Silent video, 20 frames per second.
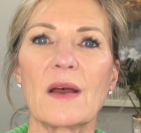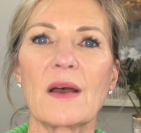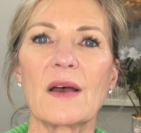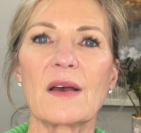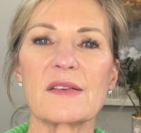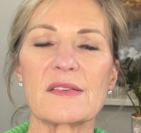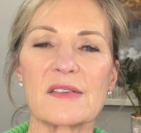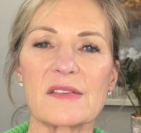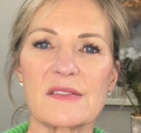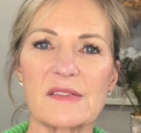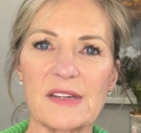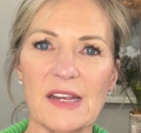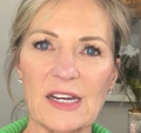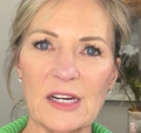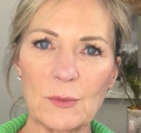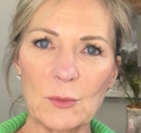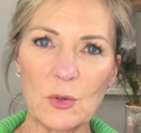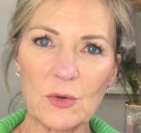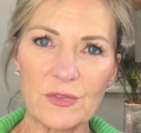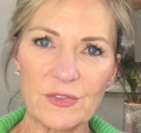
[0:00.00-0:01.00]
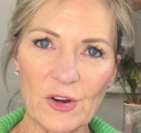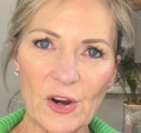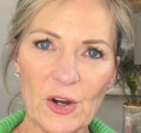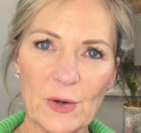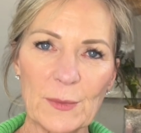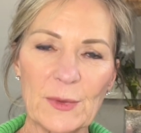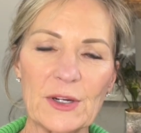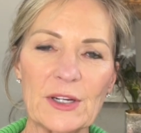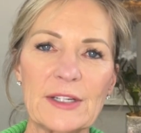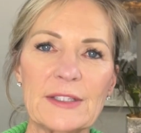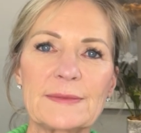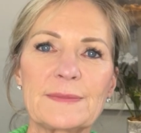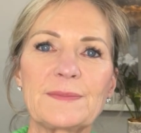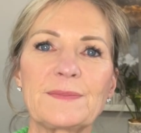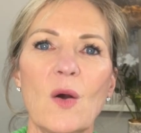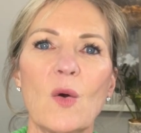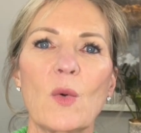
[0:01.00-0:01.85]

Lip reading: a sustainable farmer.